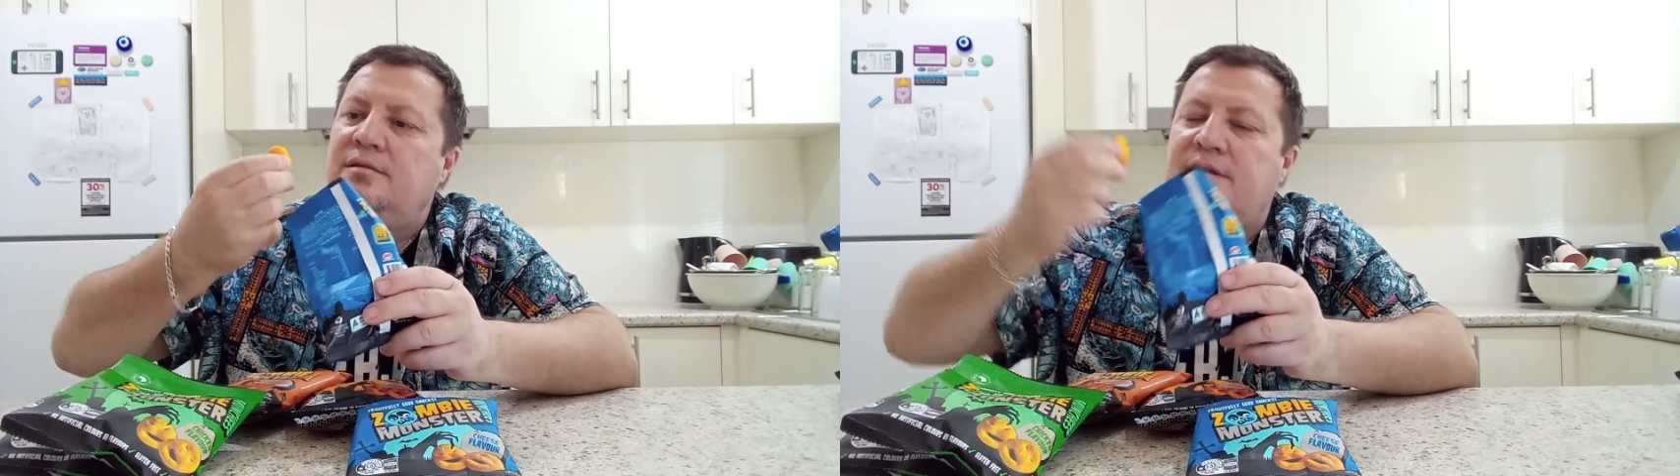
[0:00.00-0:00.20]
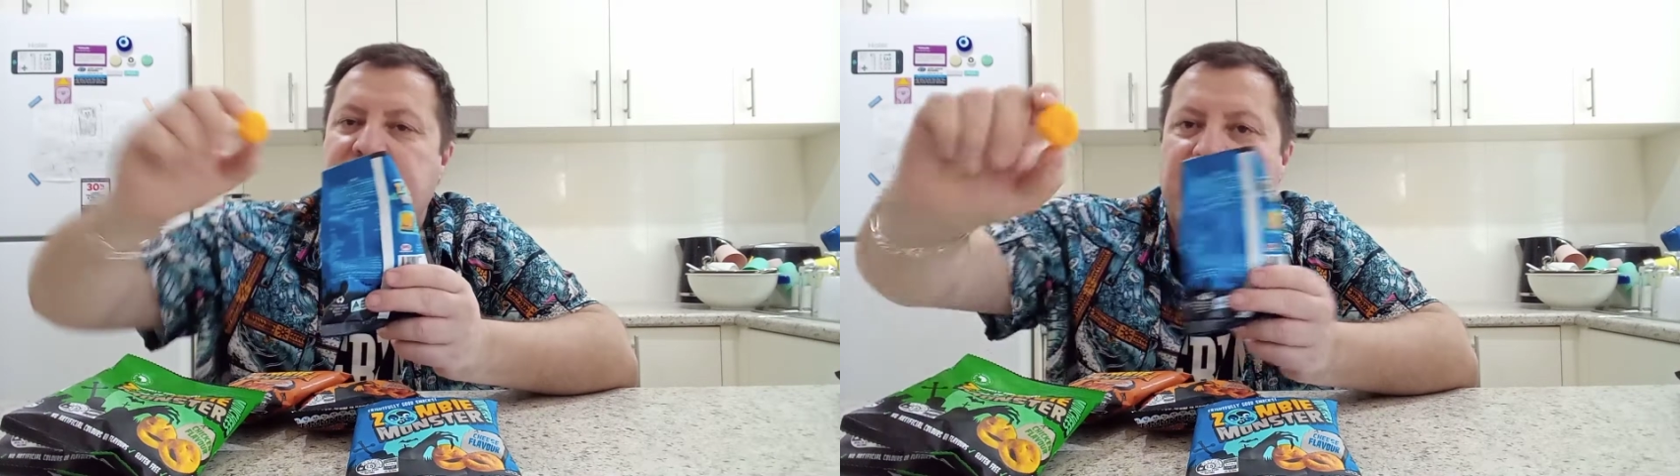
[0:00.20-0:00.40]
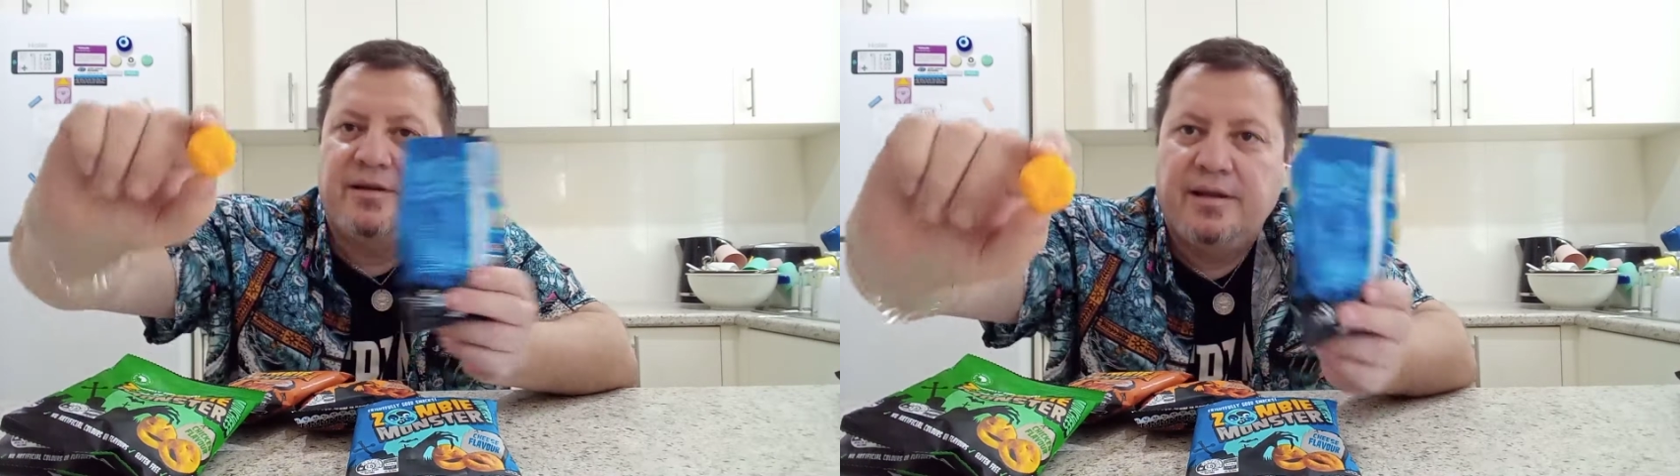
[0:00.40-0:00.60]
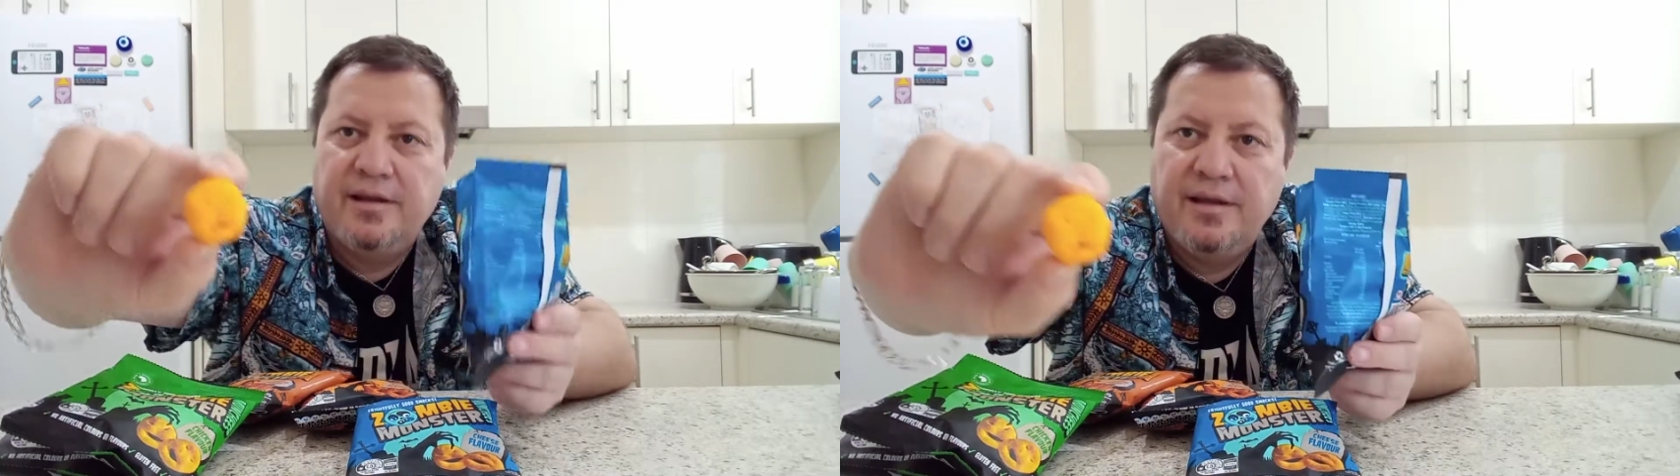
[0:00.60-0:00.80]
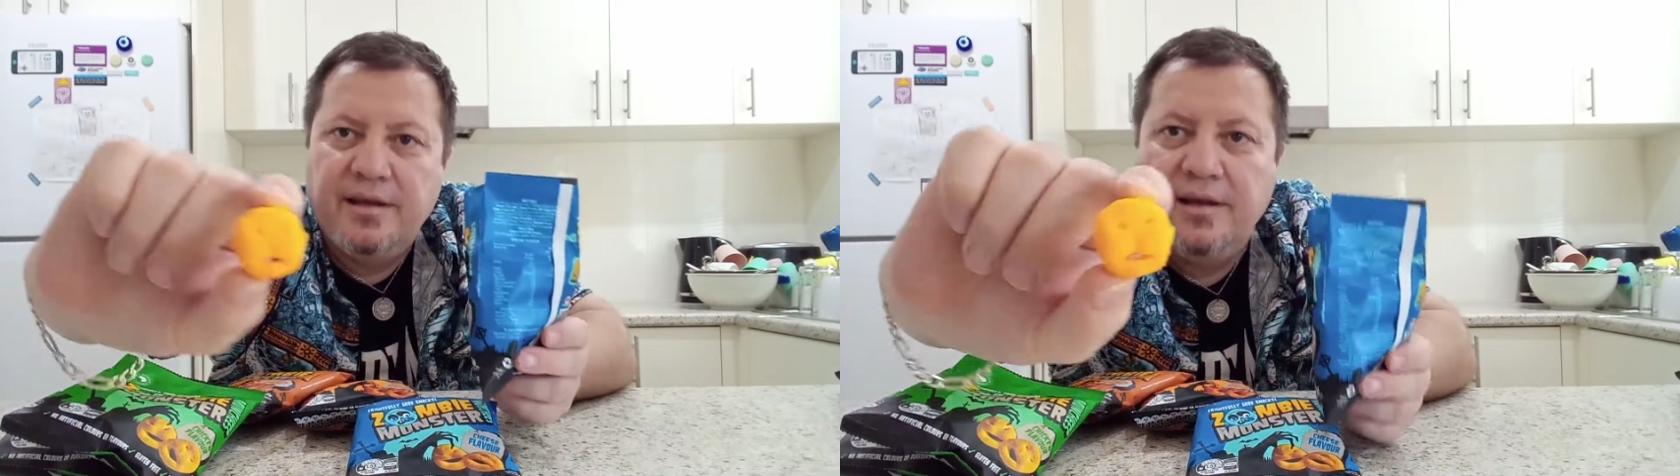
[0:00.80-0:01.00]
So it's got
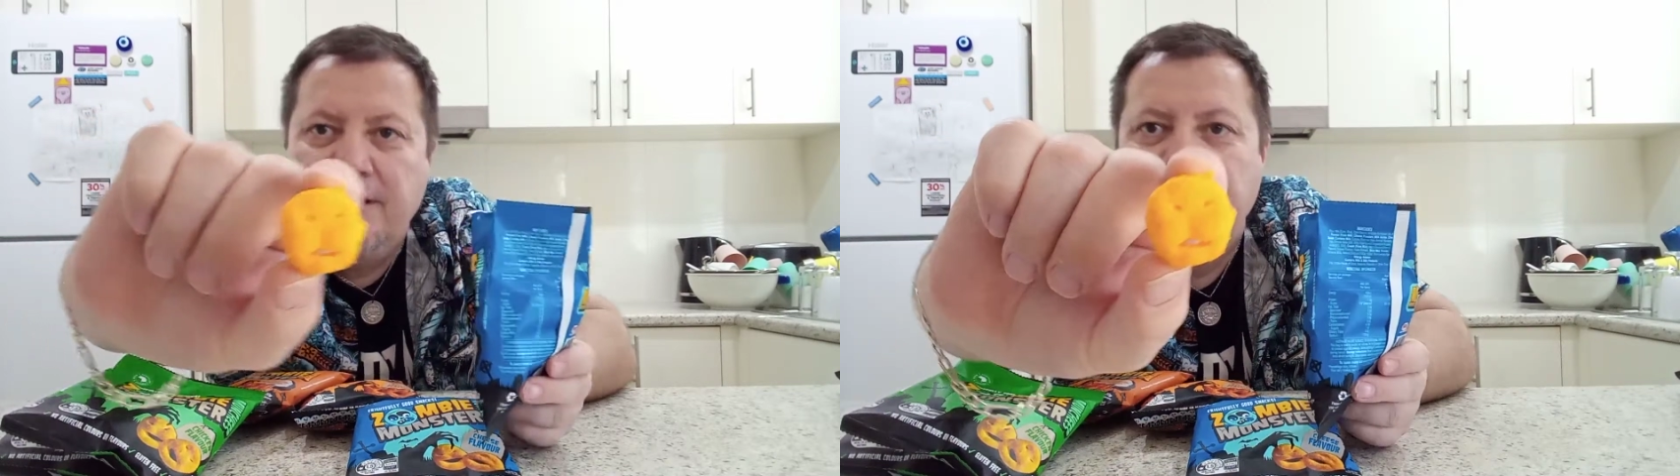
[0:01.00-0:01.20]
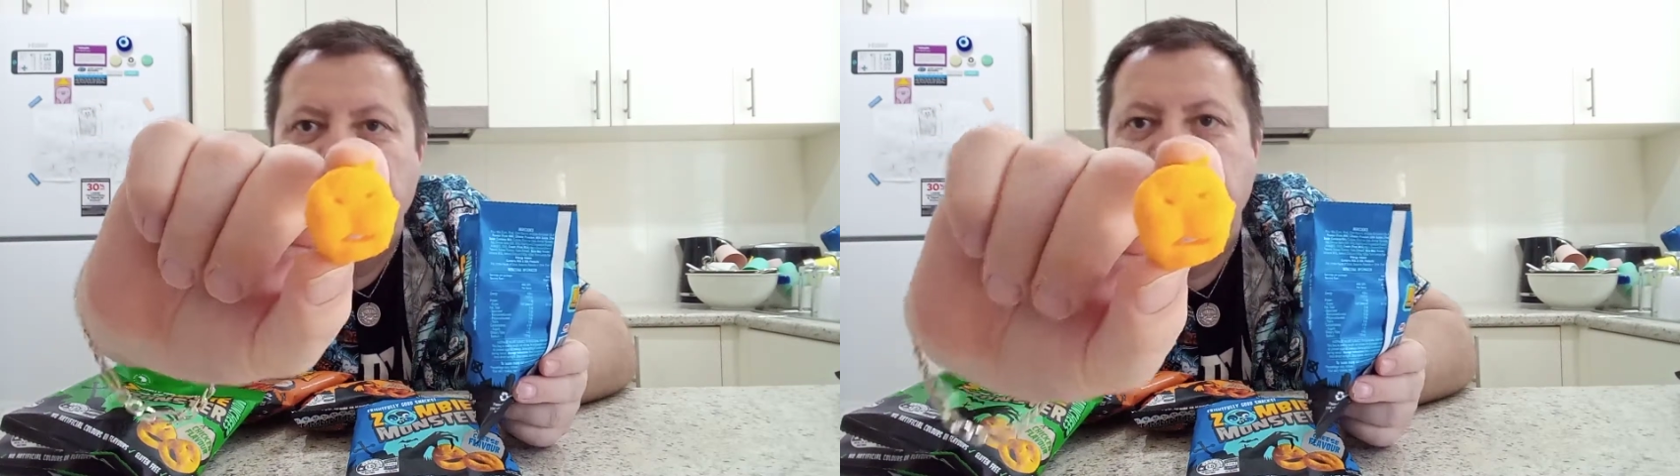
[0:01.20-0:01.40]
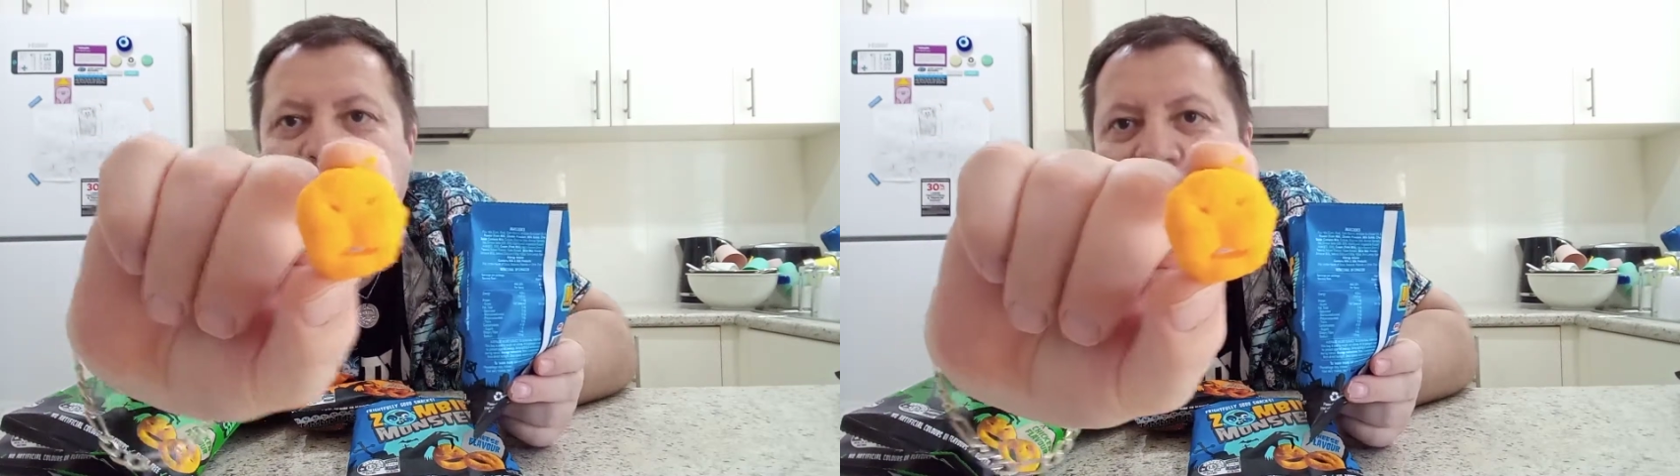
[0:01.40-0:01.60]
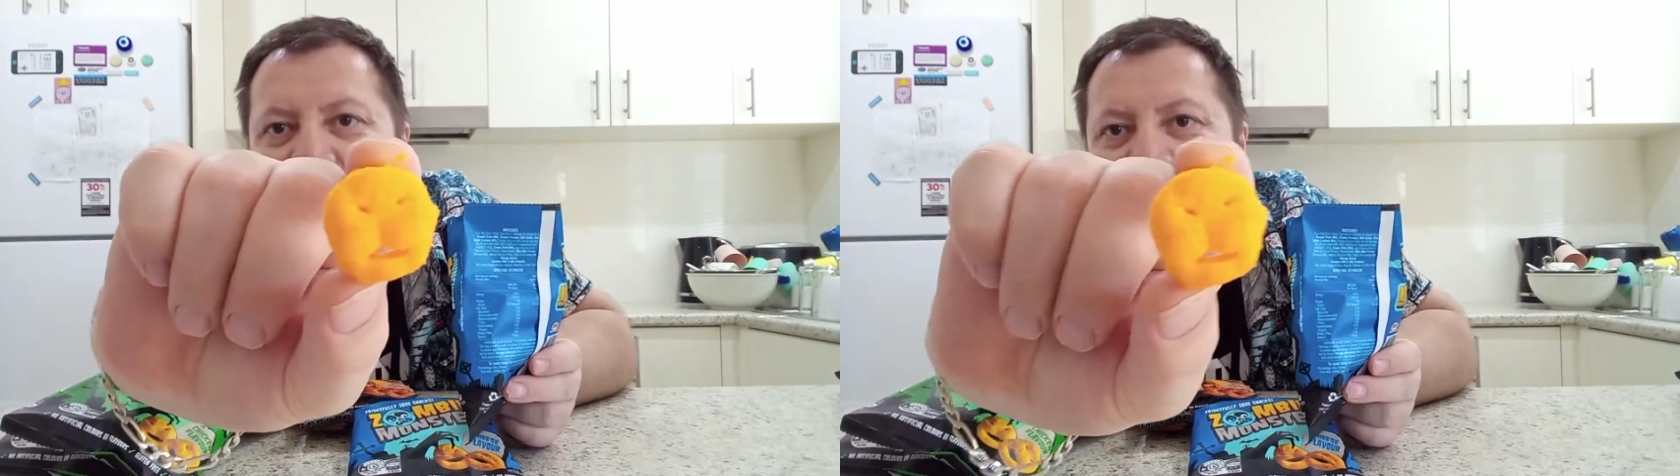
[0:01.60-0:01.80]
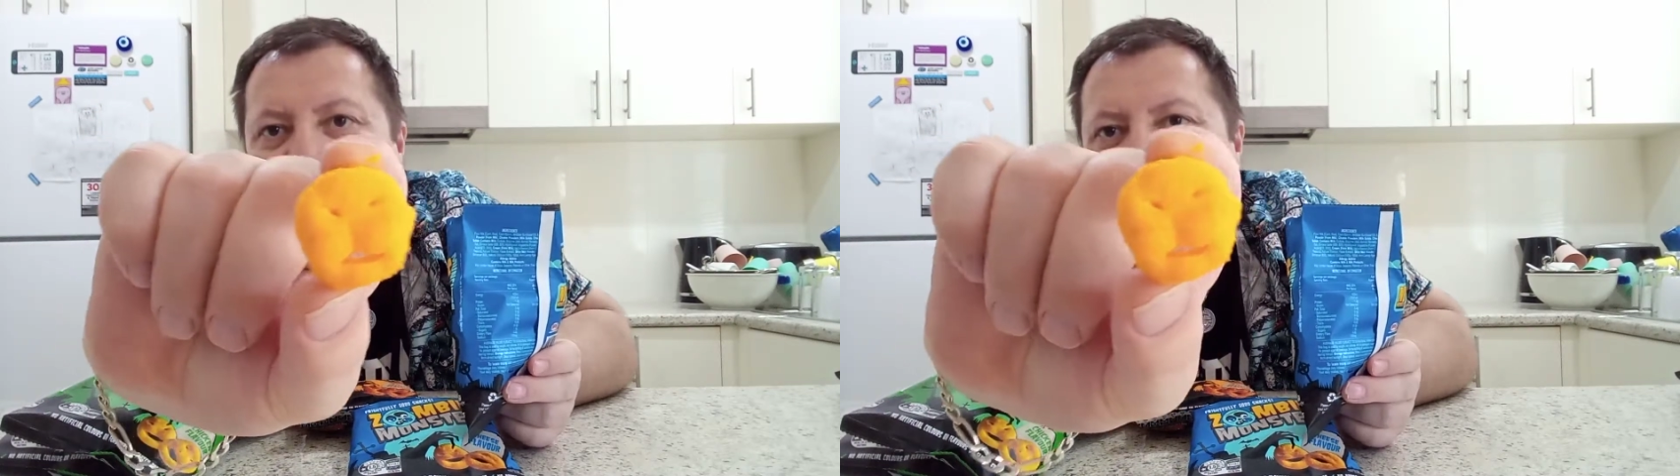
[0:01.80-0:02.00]
a
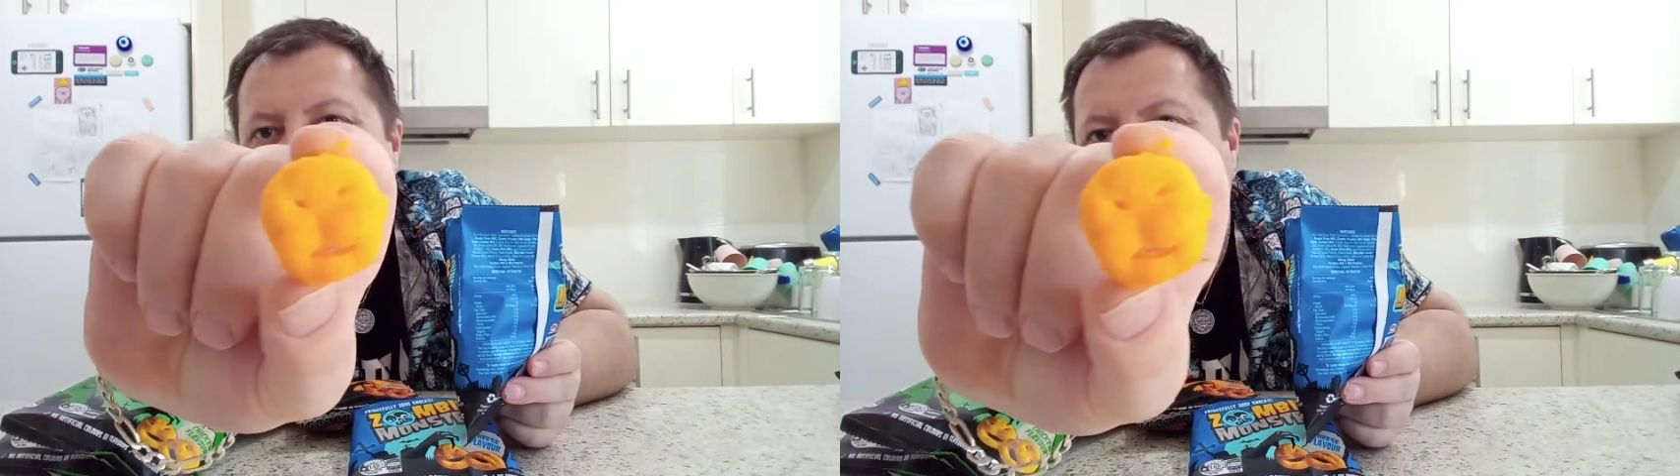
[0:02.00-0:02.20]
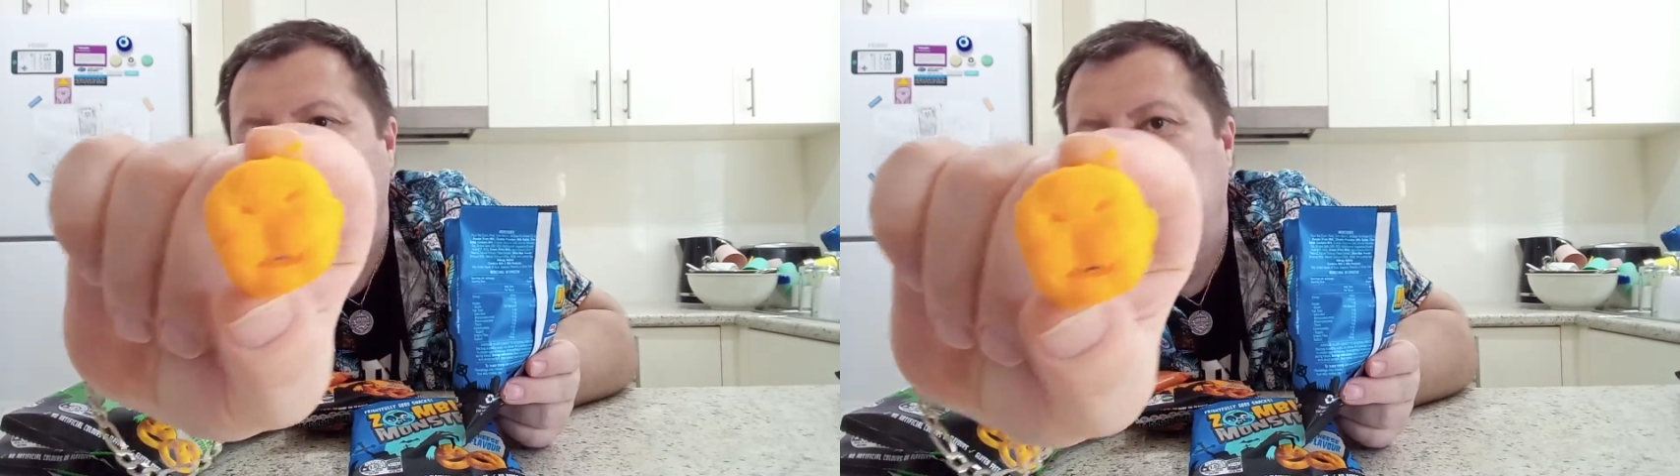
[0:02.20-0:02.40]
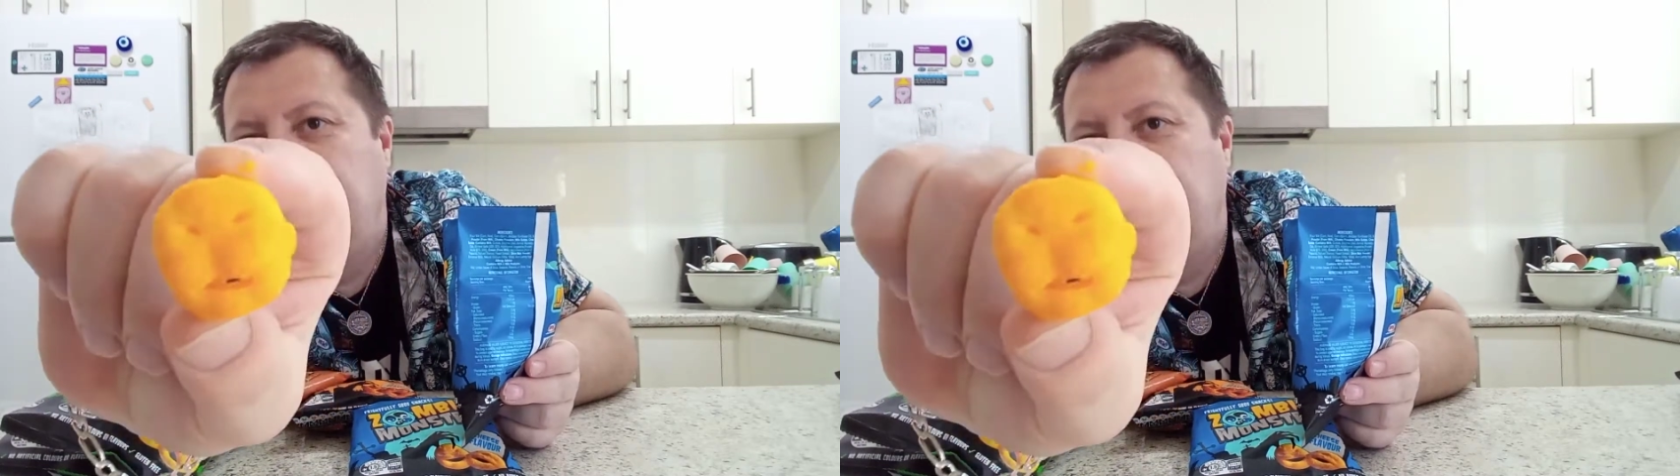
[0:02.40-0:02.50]
little